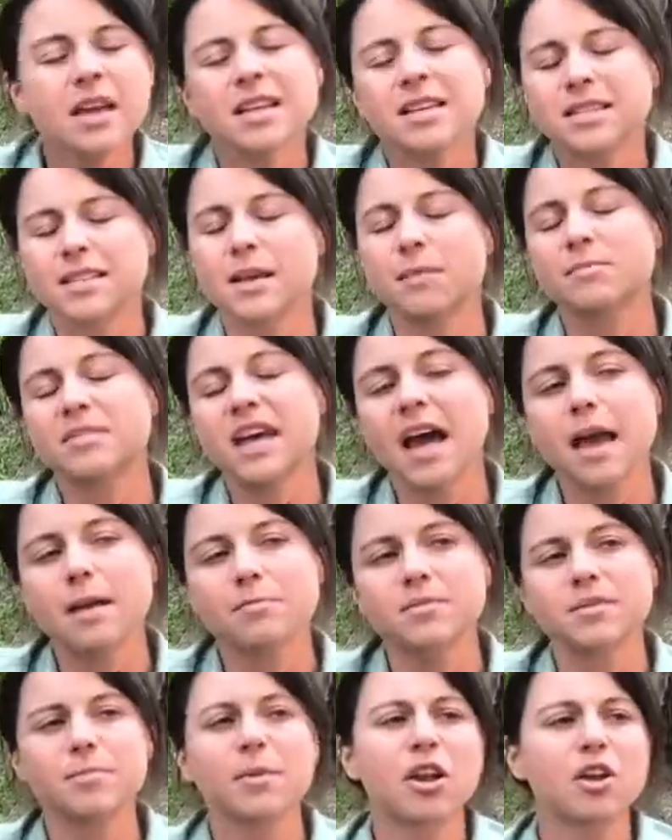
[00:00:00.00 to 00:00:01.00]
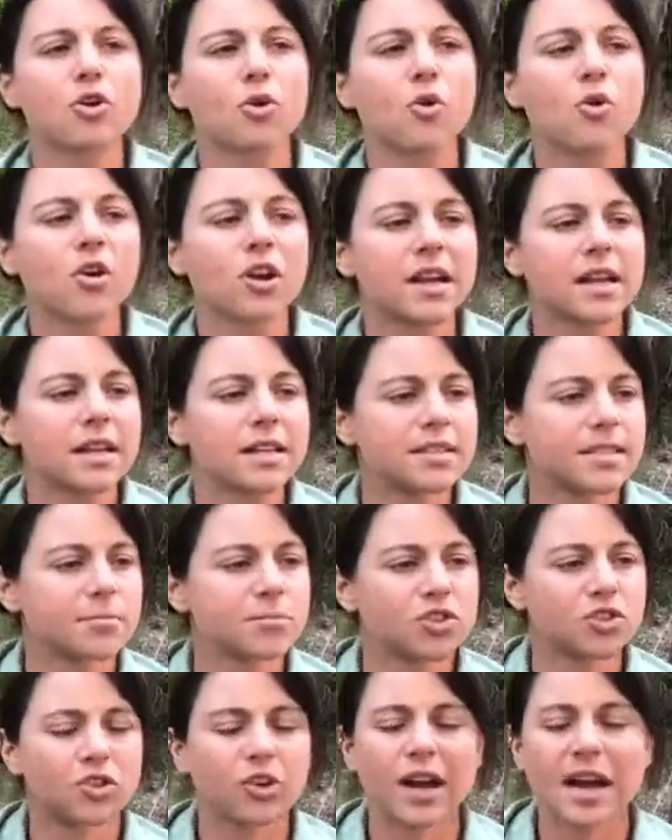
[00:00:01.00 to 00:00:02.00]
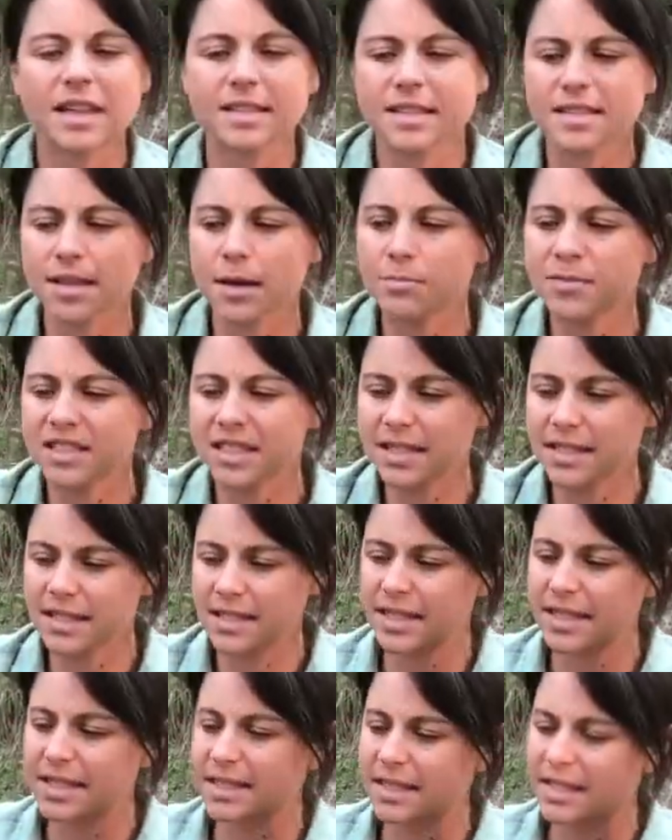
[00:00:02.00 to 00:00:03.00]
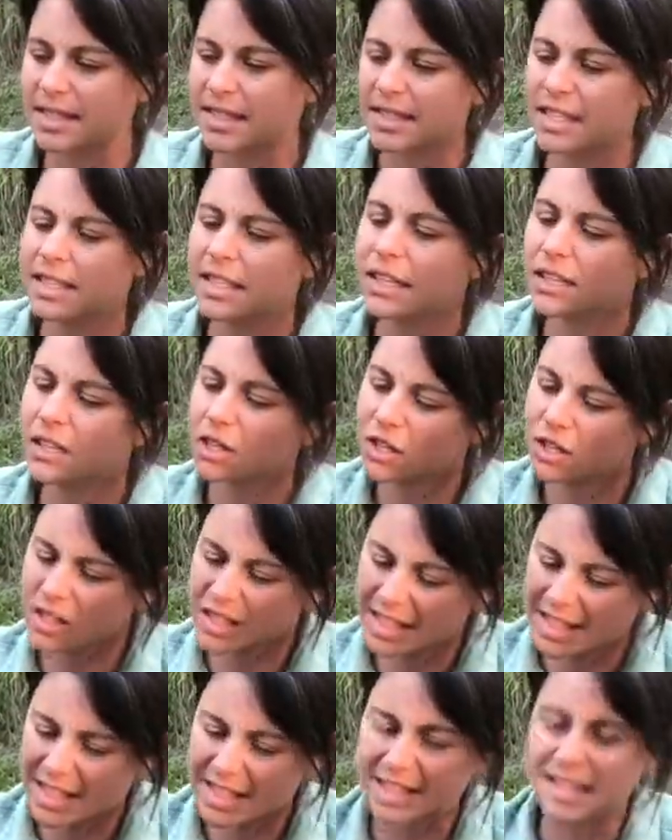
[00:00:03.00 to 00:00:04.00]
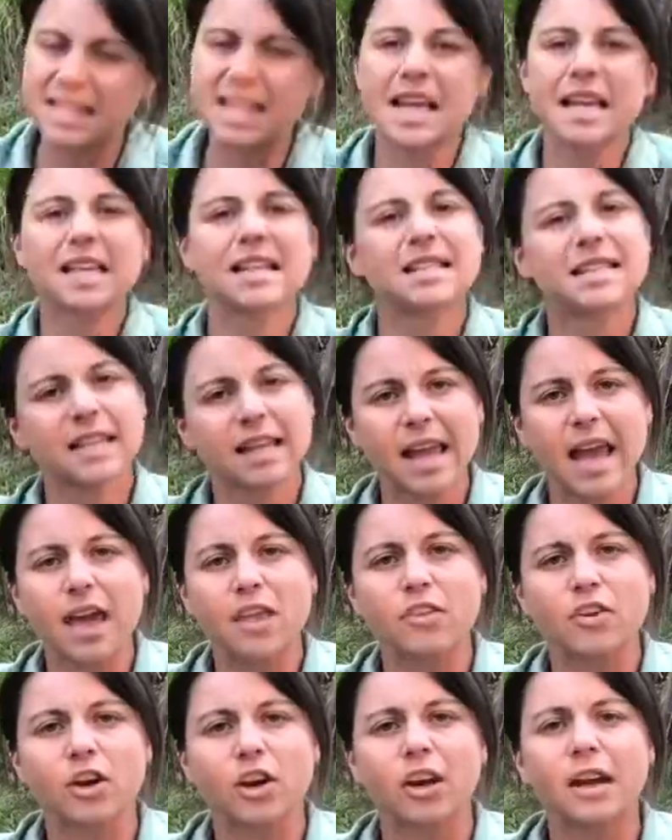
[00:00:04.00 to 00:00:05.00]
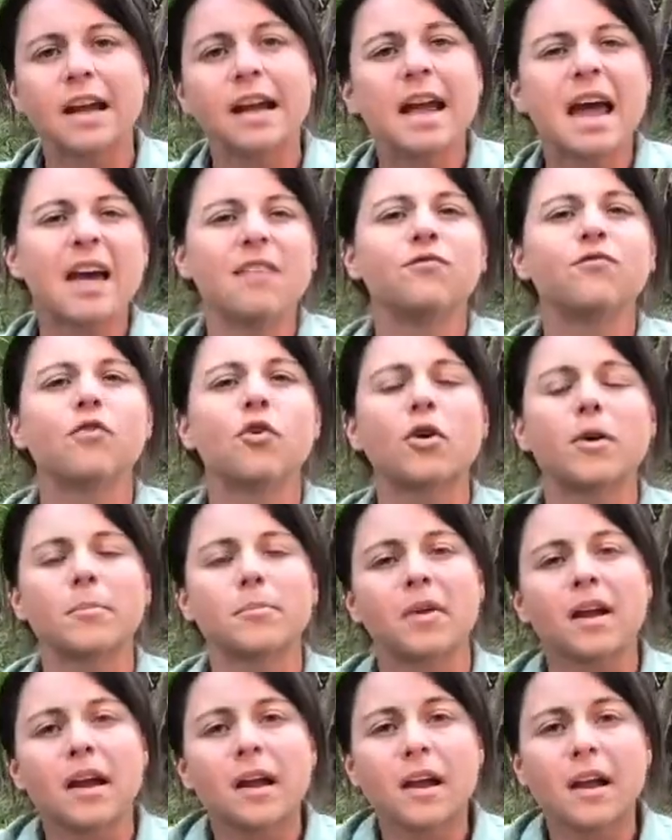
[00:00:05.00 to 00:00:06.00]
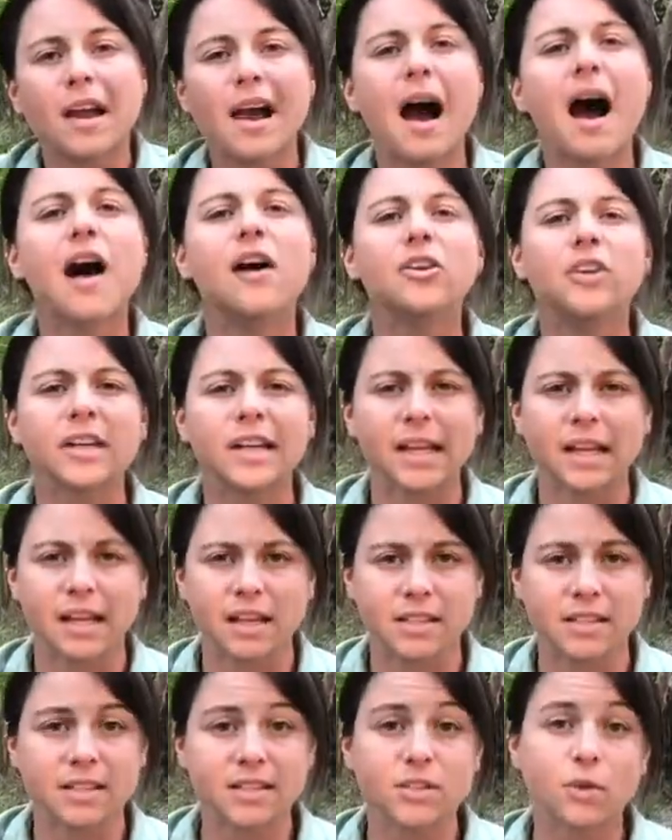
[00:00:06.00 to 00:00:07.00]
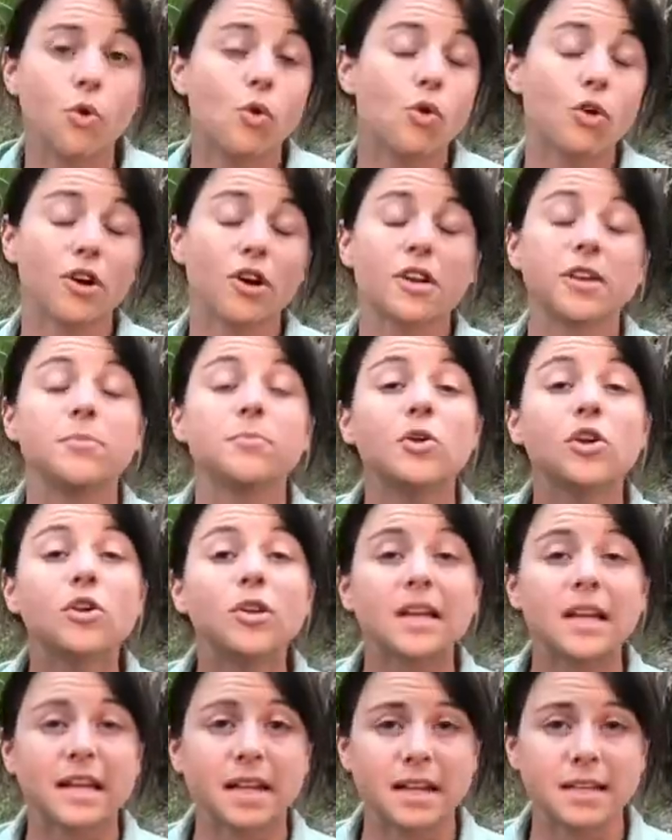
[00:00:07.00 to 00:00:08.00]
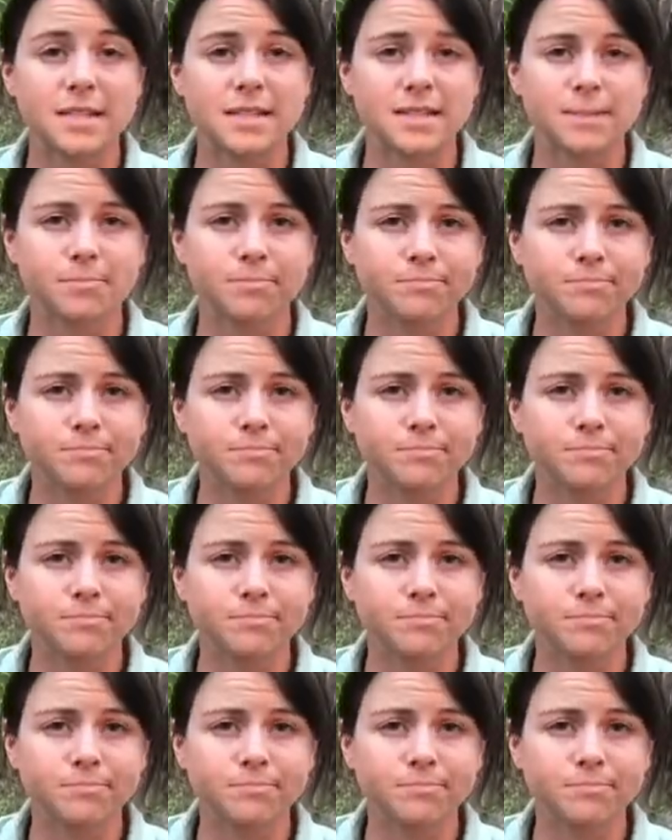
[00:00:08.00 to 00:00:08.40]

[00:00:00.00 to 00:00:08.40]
Sometimes microorganisms create substances to stick together and form colonies or communities.